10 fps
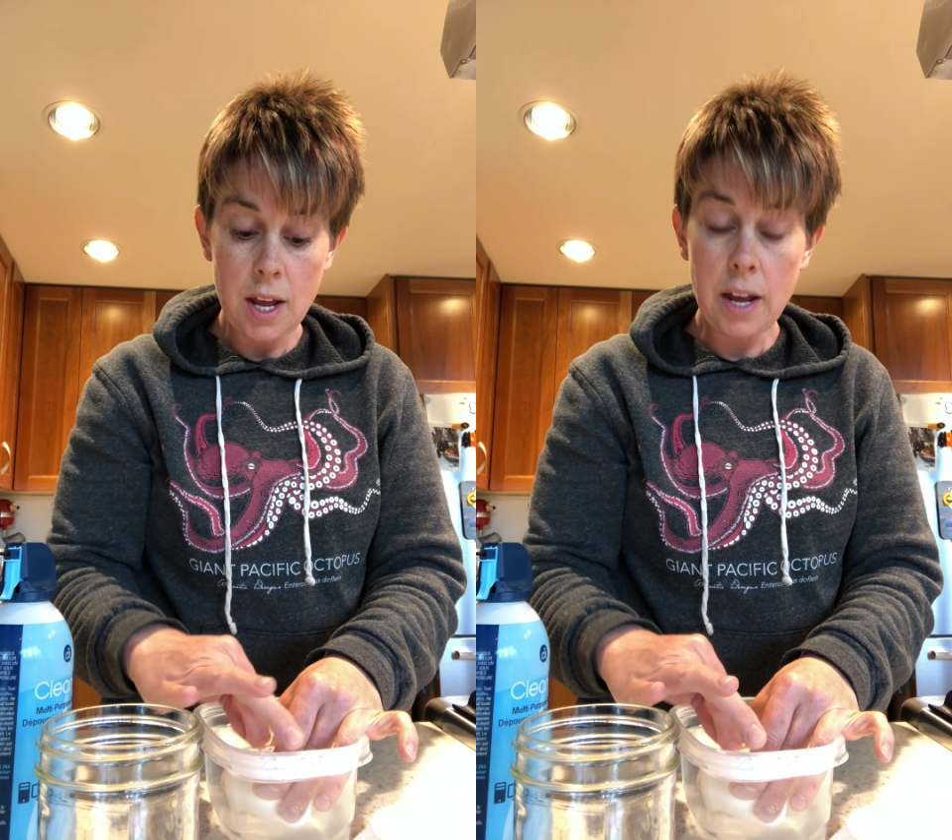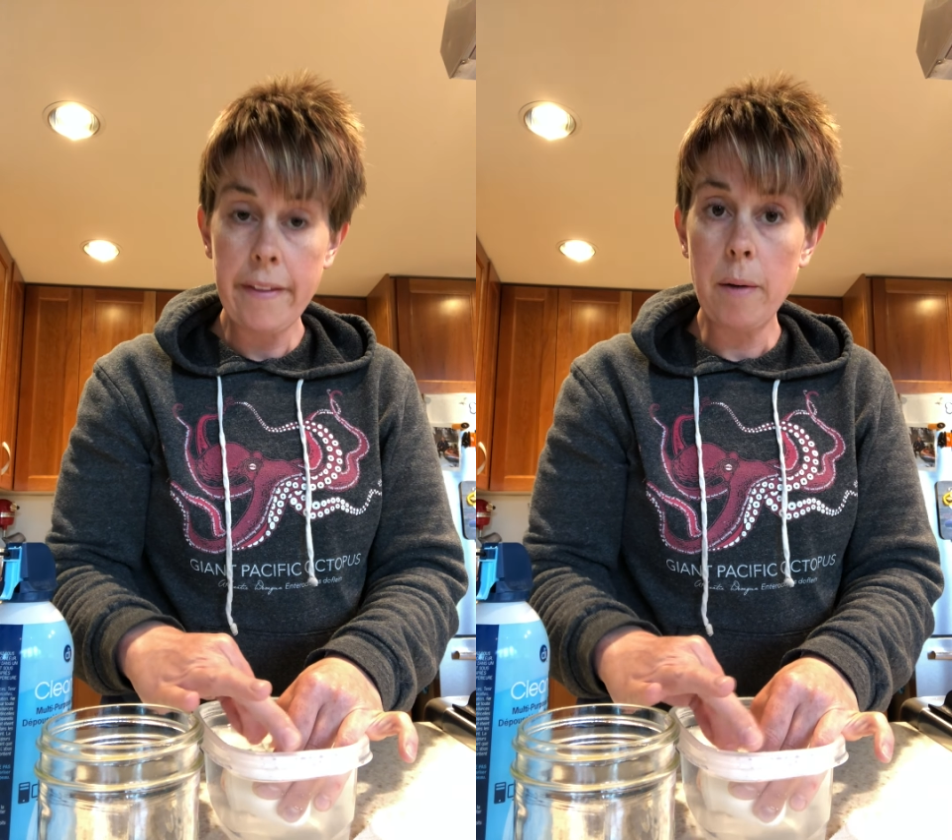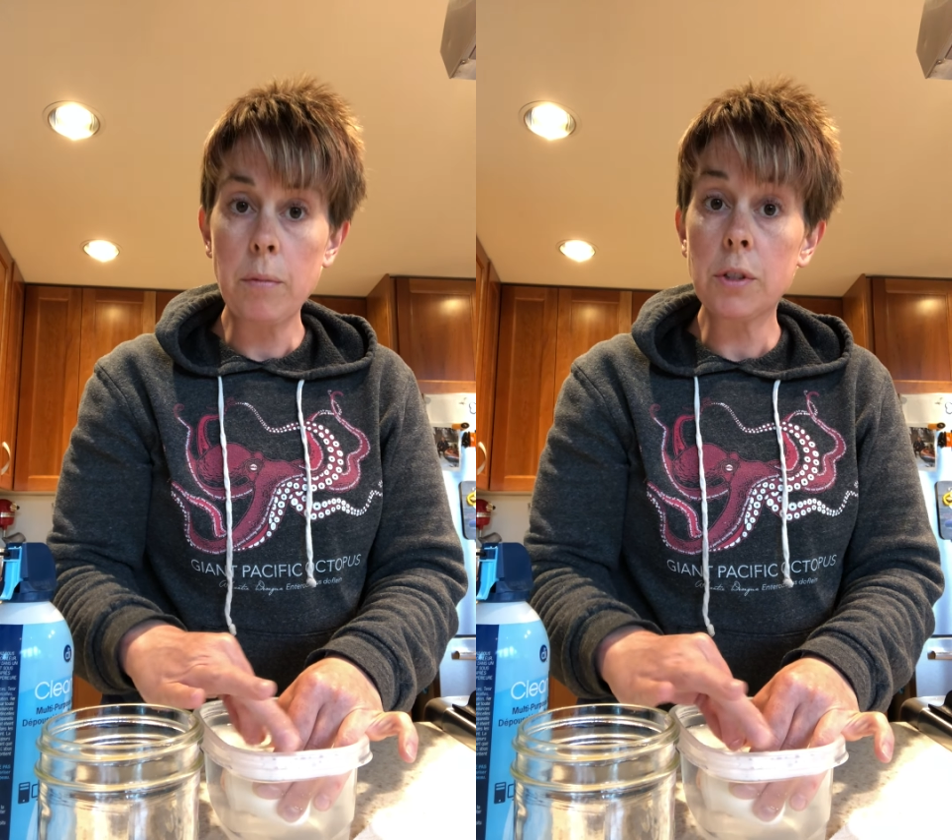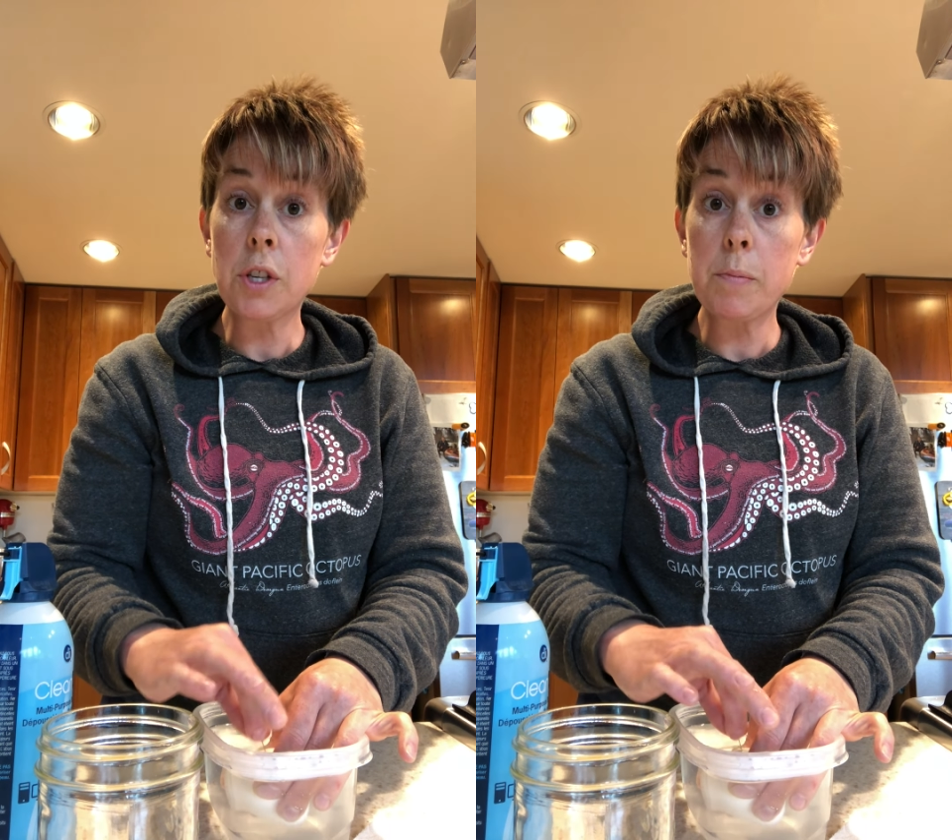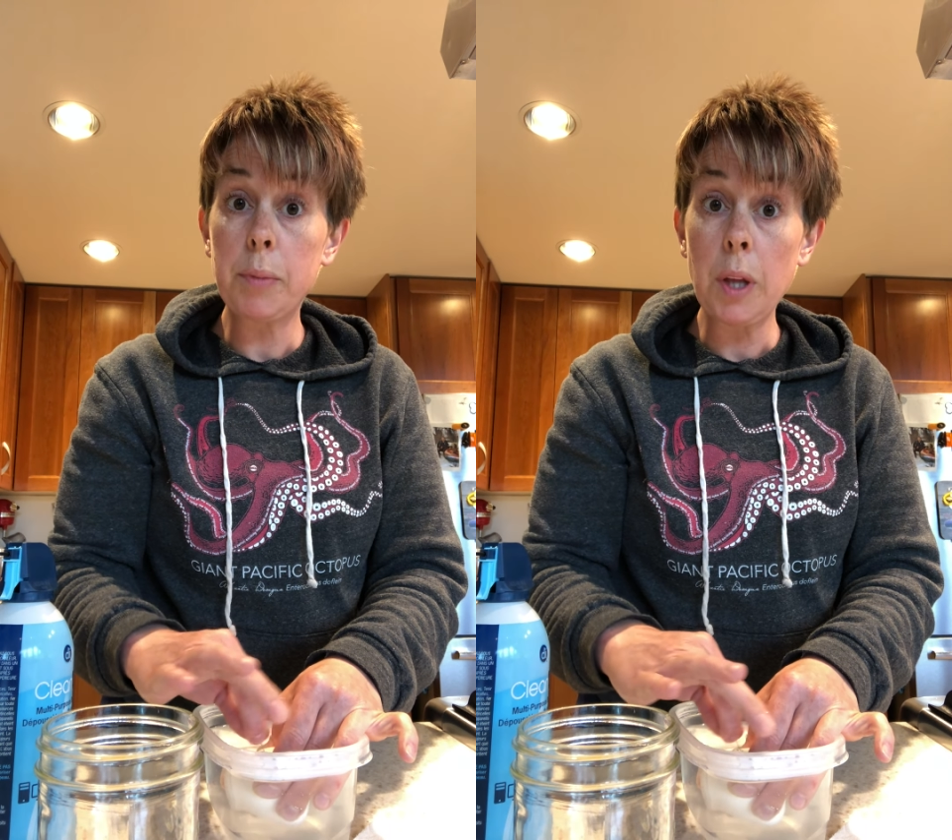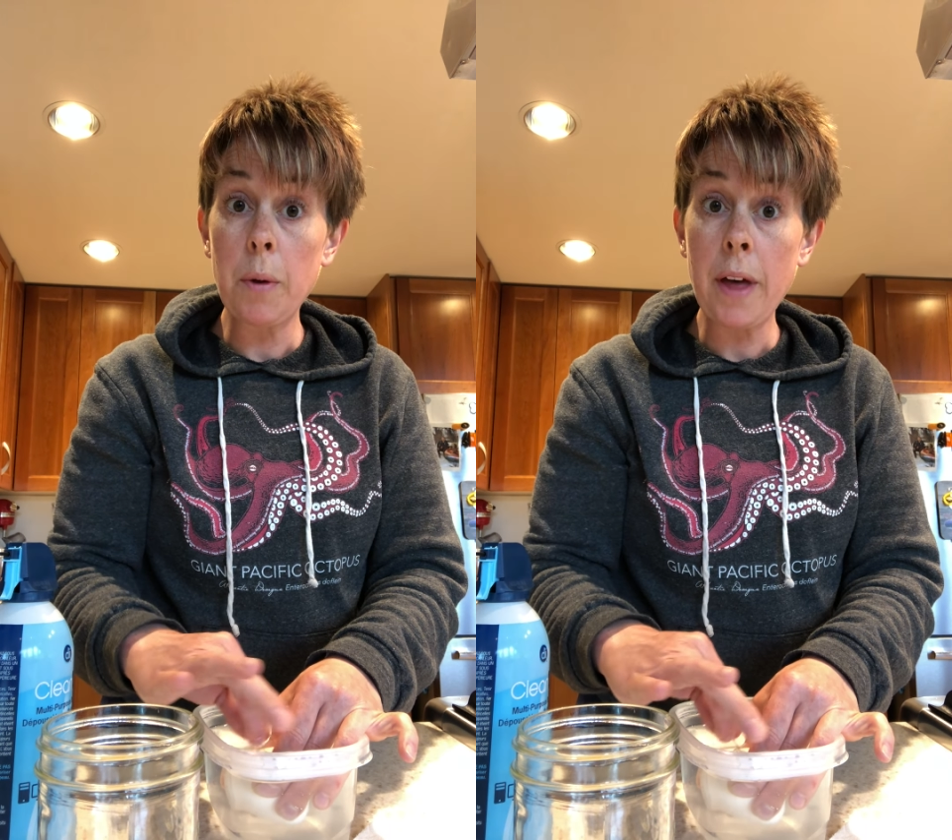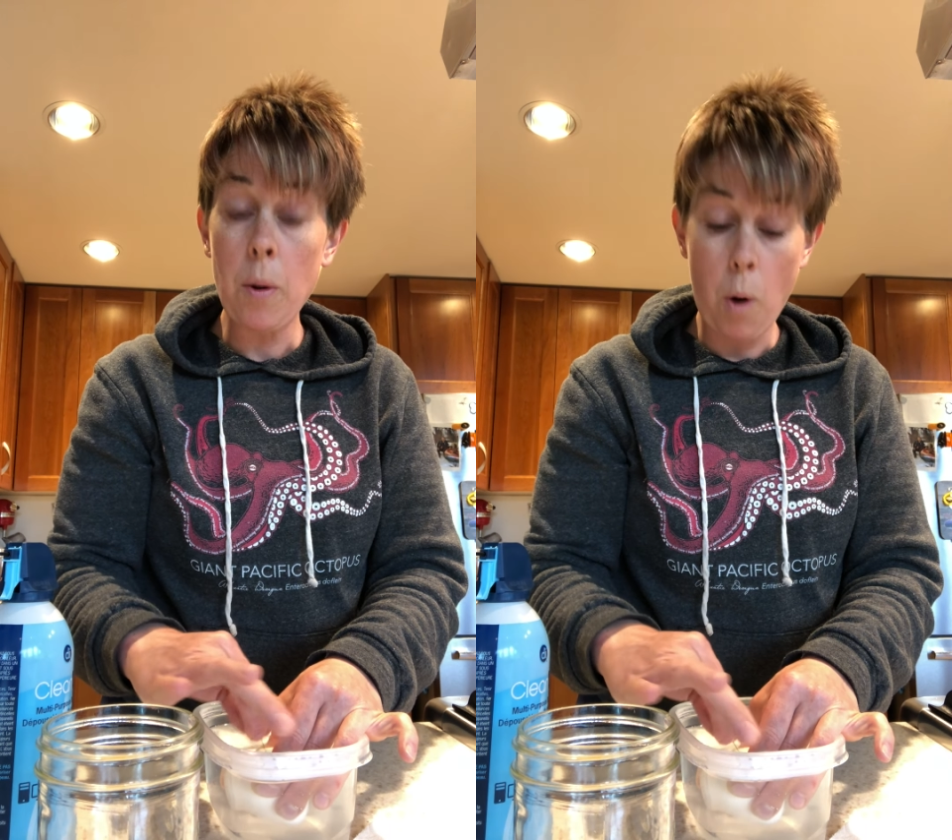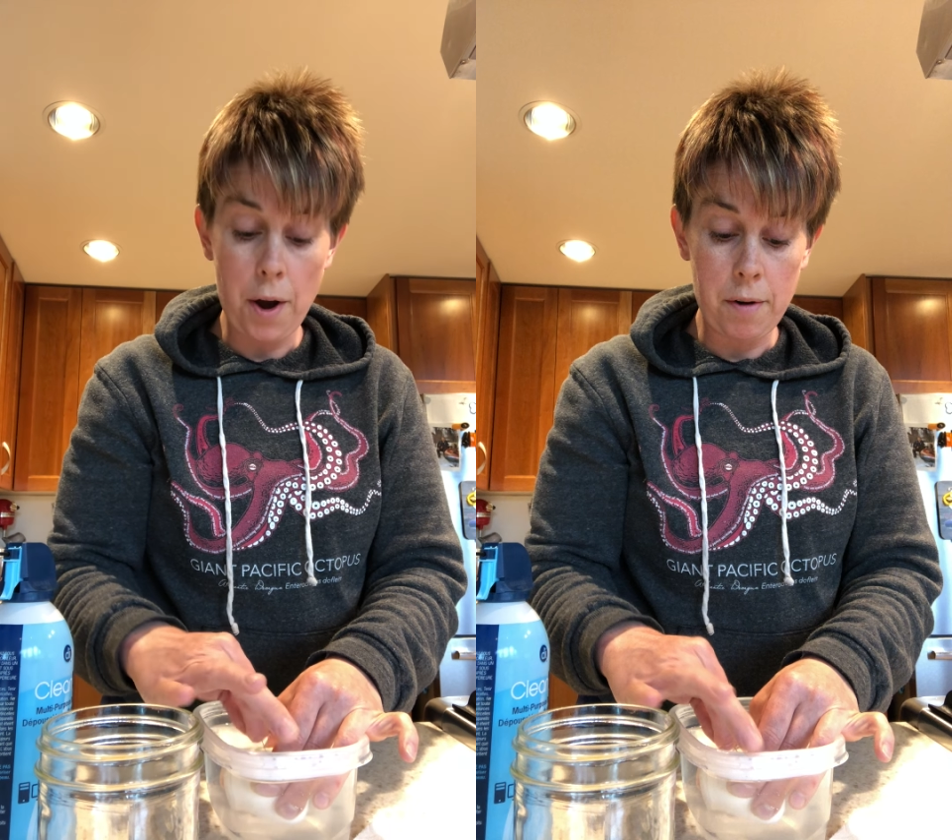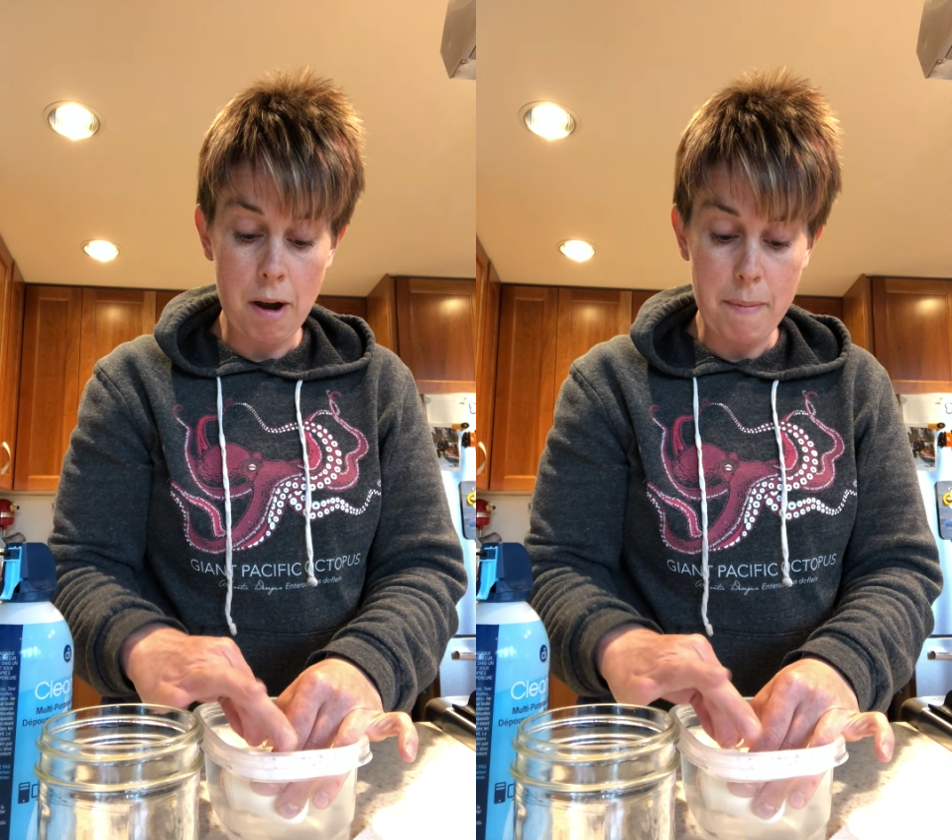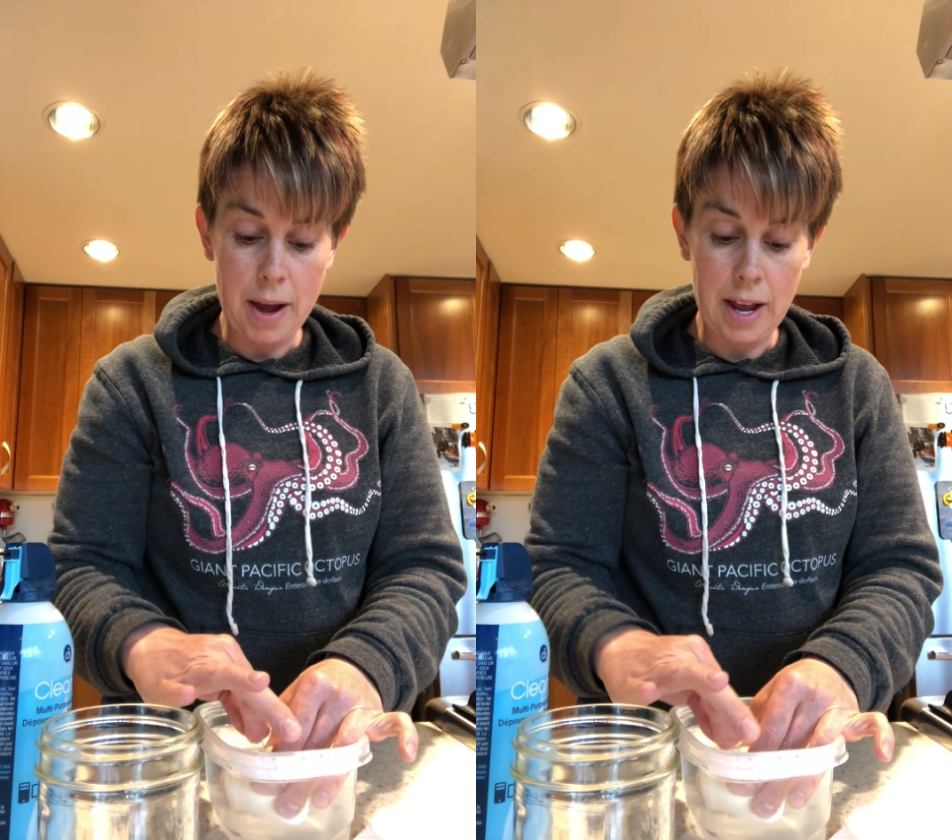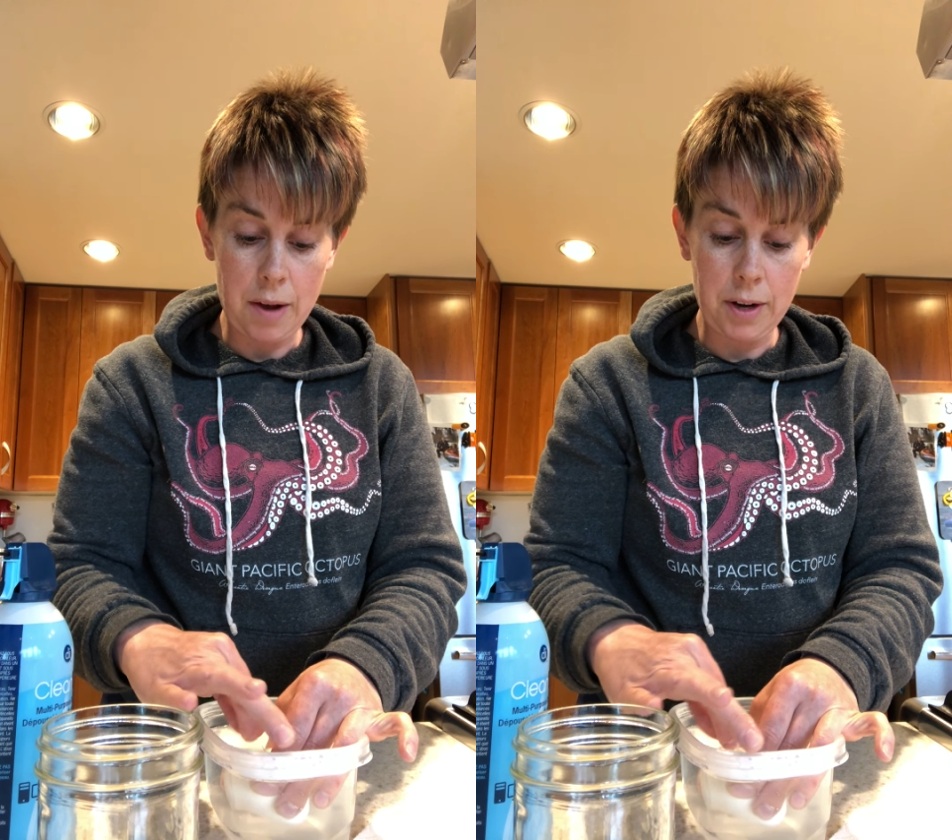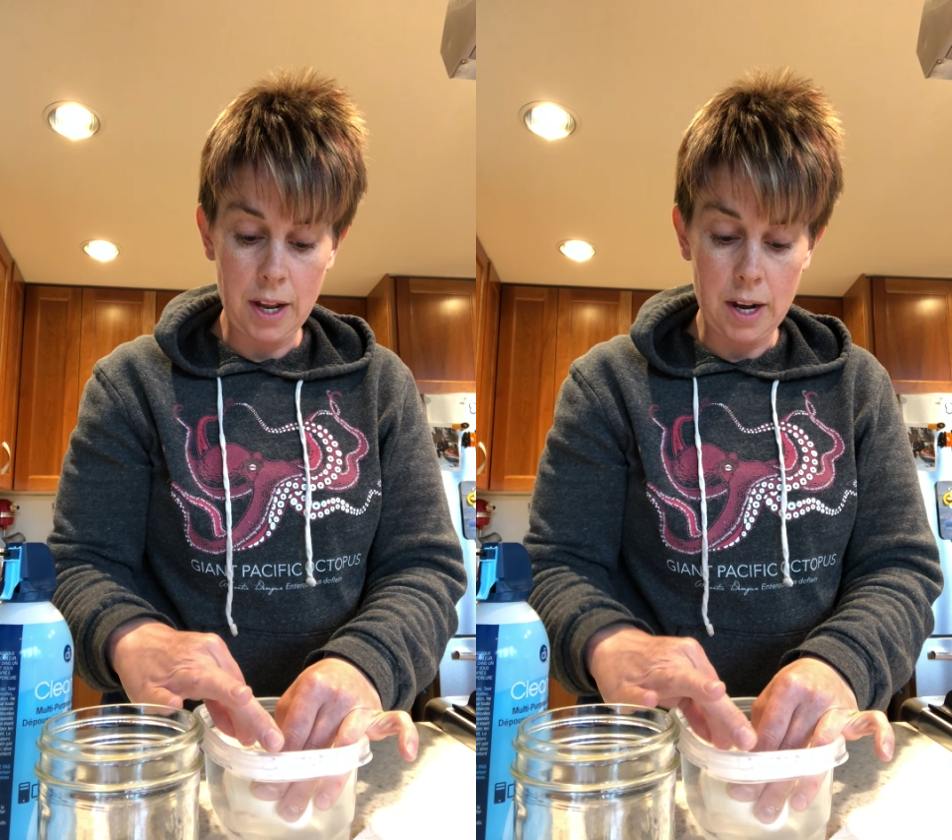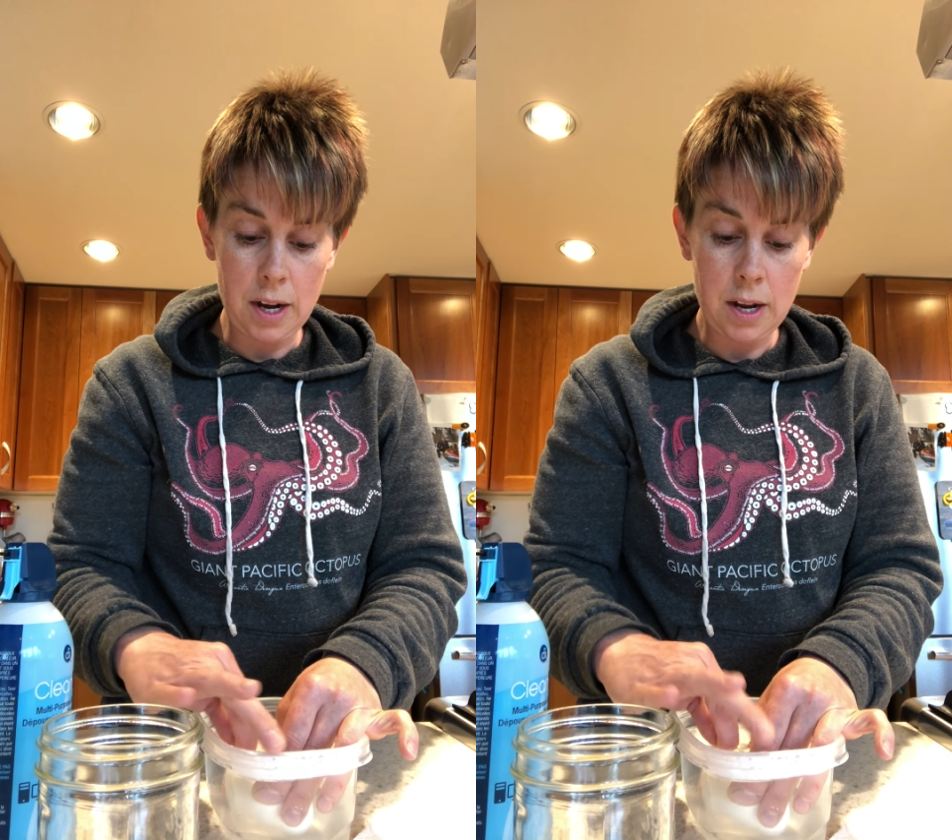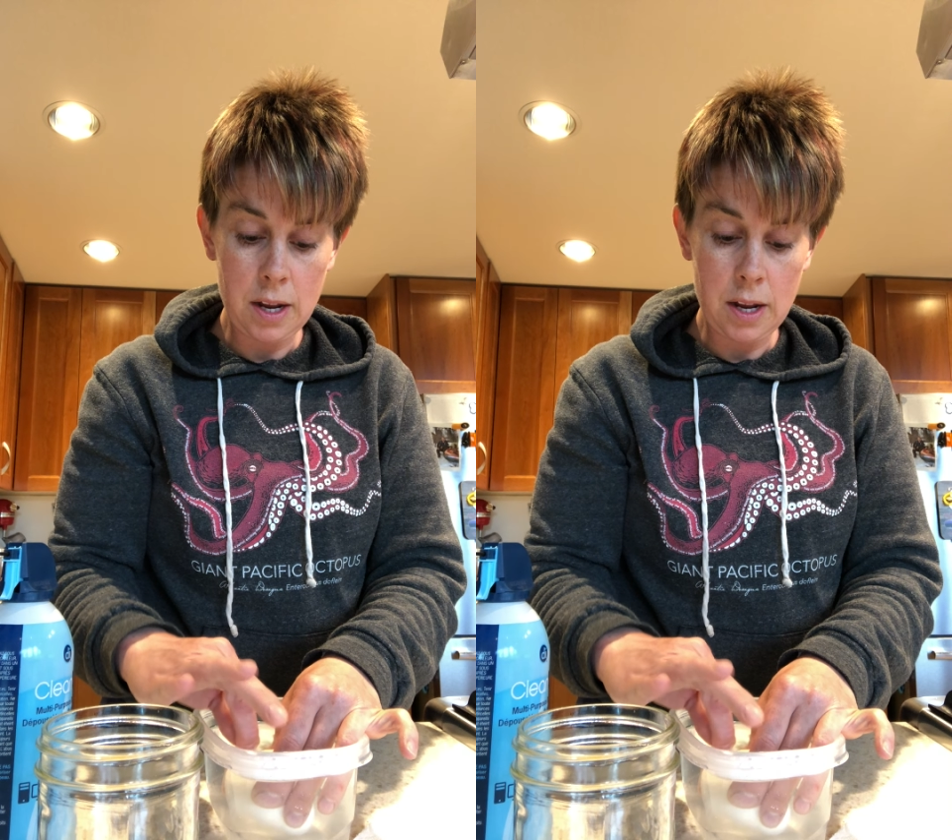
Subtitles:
and then we'll just blow that water right back out again.